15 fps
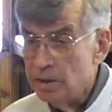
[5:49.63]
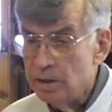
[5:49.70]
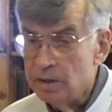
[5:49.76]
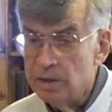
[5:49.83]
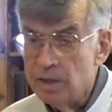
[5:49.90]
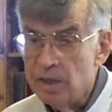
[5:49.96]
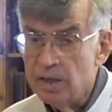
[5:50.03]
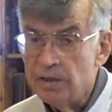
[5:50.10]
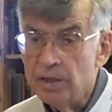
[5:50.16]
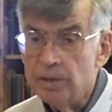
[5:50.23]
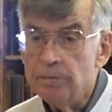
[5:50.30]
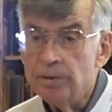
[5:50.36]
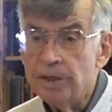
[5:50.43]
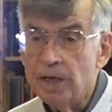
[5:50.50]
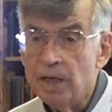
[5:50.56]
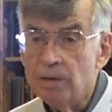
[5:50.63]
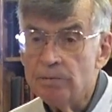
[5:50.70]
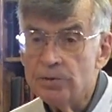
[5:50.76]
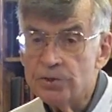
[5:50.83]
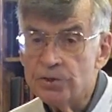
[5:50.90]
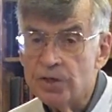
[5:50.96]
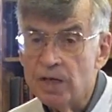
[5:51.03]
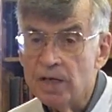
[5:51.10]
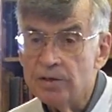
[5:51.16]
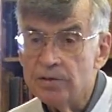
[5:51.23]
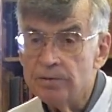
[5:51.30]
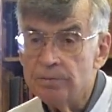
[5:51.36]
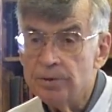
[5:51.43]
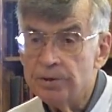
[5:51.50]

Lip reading: and they then became the standard.